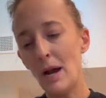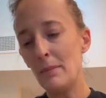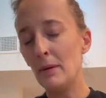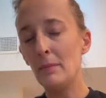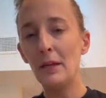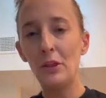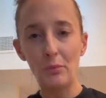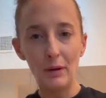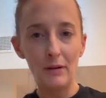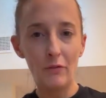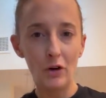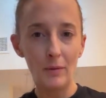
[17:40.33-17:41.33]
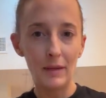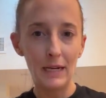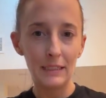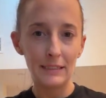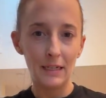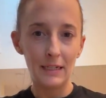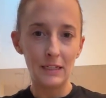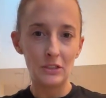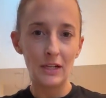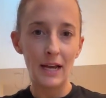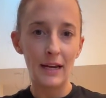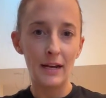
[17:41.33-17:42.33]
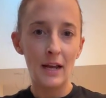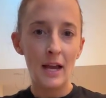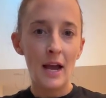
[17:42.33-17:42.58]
Probably 3 to 4 minutes on each side.